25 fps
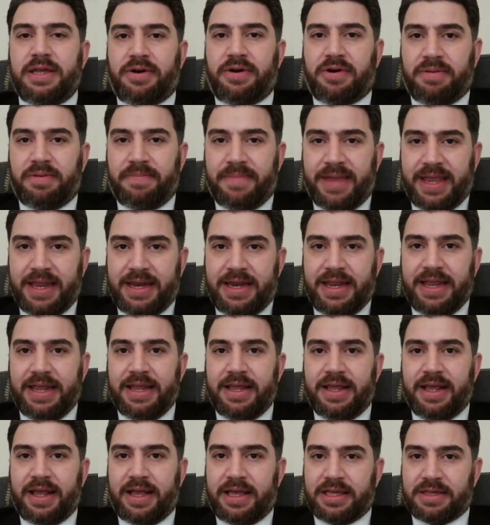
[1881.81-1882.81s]
in
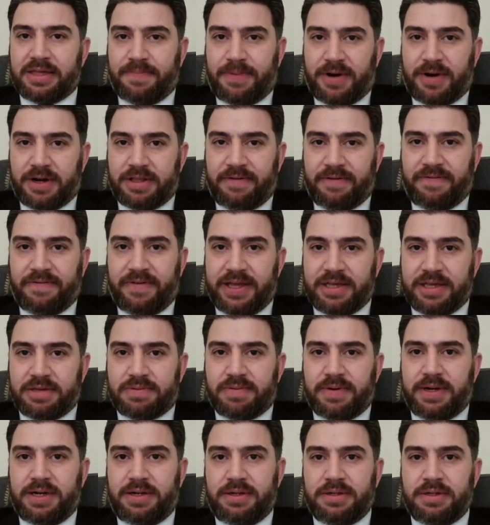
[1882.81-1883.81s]
remaining as part of
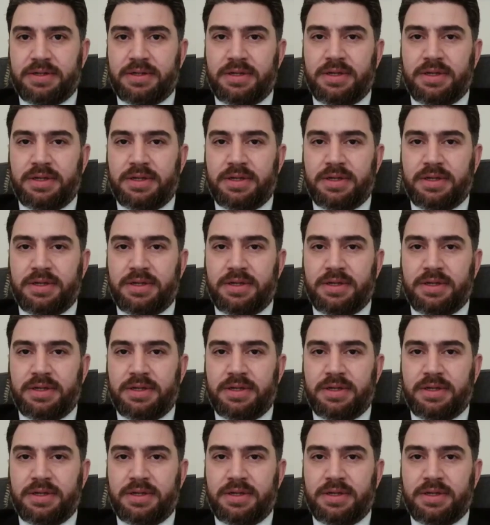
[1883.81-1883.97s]
Israel